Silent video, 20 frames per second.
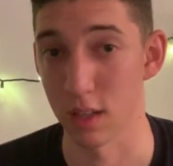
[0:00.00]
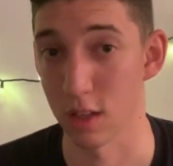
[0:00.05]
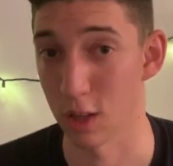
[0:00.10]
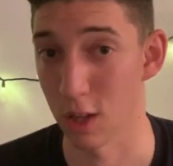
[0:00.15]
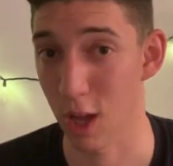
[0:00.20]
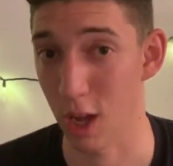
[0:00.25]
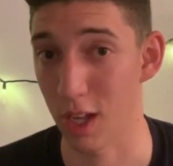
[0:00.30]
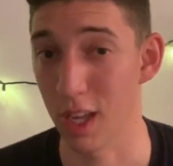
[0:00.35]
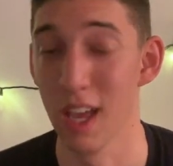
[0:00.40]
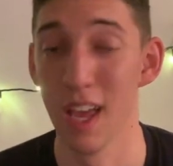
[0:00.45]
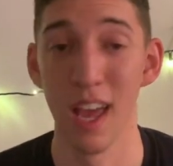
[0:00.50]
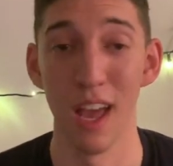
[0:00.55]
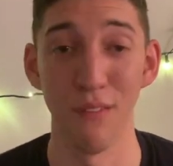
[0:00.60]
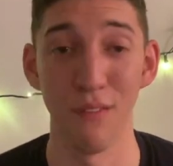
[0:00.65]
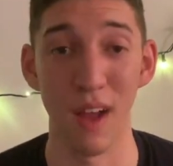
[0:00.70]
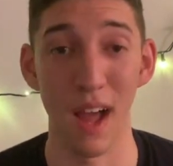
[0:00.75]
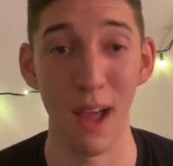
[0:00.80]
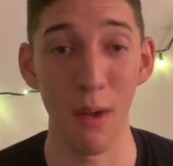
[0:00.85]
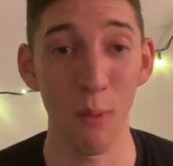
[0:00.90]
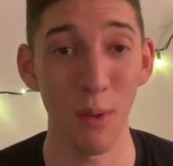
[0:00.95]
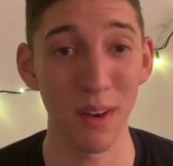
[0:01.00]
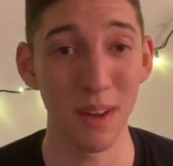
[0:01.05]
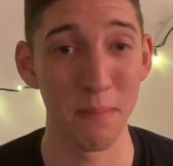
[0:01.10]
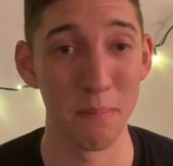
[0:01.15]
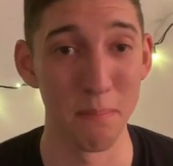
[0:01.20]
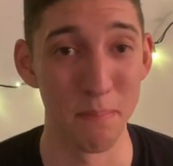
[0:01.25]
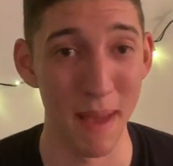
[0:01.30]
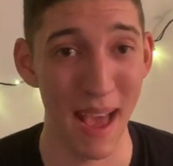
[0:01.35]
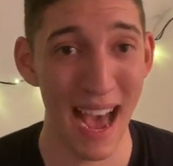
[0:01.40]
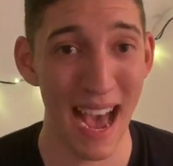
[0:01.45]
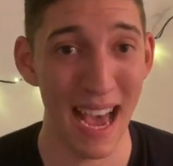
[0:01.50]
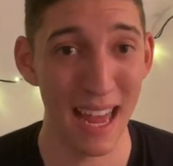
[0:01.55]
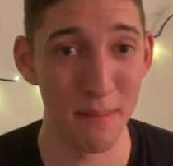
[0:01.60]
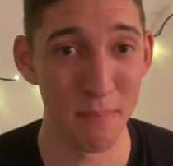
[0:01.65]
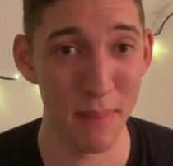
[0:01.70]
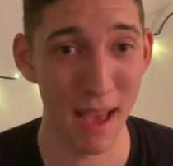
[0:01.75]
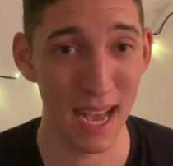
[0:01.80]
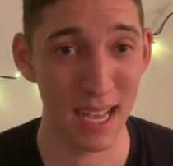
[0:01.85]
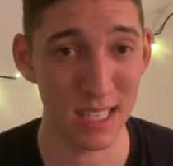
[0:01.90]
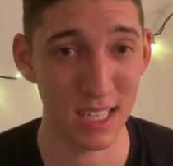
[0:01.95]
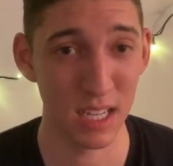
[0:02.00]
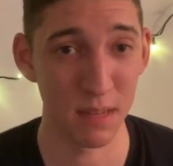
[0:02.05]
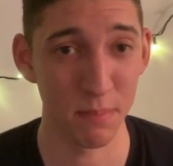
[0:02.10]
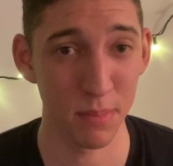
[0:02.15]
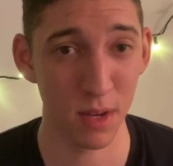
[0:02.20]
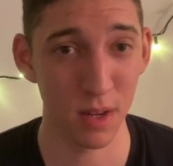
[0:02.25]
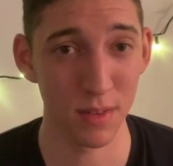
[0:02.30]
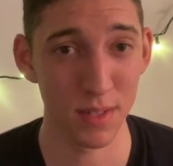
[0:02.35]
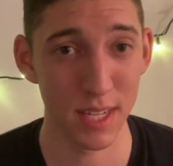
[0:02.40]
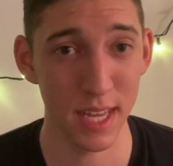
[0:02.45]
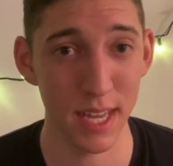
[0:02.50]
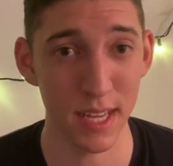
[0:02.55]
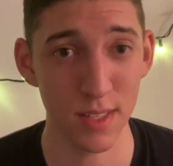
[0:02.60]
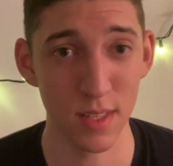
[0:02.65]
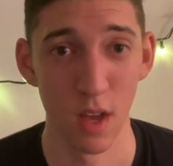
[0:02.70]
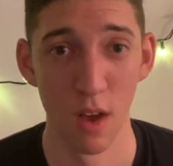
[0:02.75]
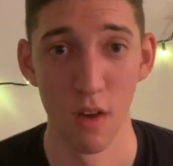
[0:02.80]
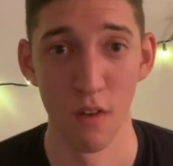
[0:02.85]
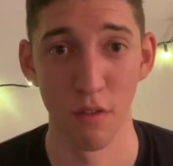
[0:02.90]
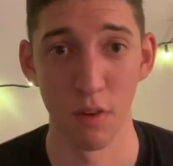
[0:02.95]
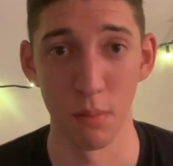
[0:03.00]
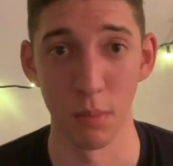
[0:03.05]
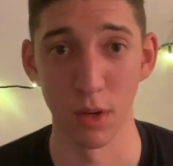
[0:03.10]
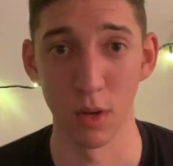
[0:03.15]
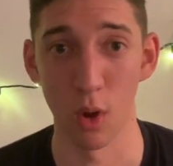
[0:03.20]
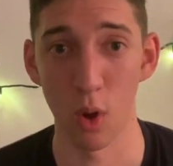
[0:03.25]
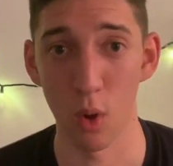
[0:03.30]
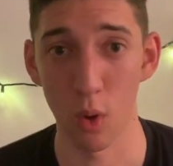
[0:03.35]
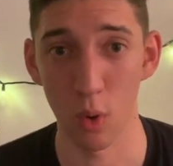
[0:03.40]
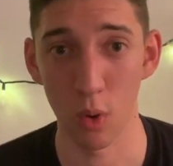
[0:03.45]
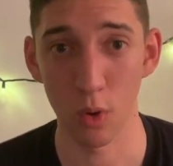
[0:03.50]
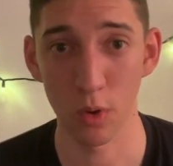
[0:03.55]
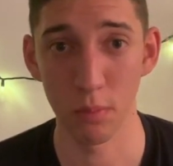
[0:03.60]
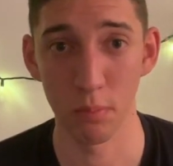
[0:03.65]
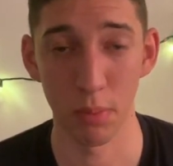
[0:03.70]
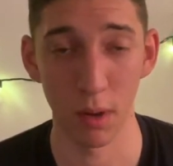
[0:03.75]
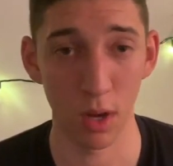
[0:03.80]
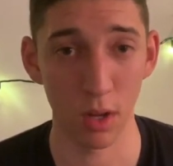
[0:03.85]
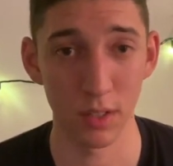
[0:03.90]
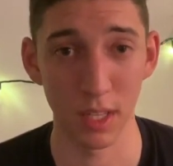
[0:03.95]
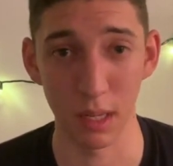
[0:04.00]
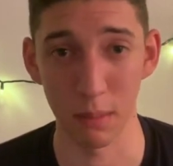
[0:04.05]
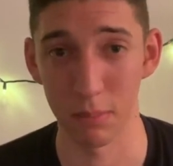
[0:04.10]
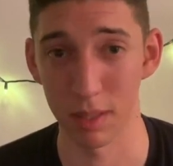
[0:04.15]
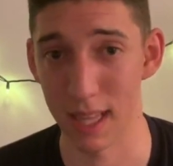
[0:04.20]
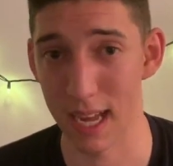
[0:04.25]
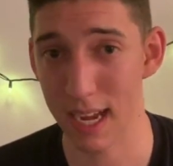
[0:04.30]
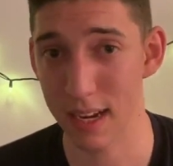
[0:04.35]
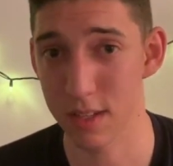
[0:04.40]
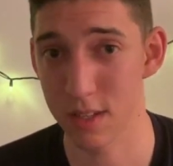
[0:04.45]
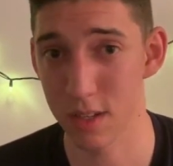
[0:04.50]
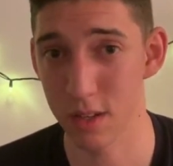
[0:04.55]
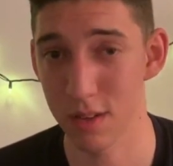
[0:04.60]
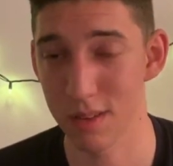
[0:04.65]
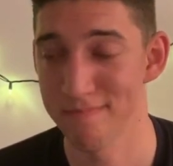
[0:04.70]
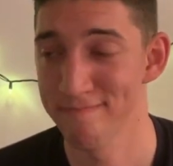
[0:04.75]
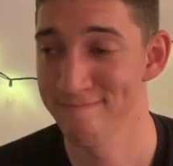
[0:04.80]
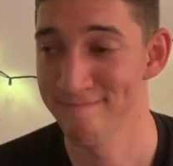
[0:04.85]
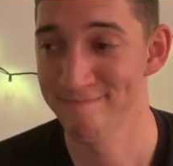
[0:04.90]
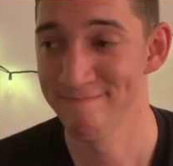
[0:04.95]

Look, if I wanted bad basketball takes from an old balding black dude,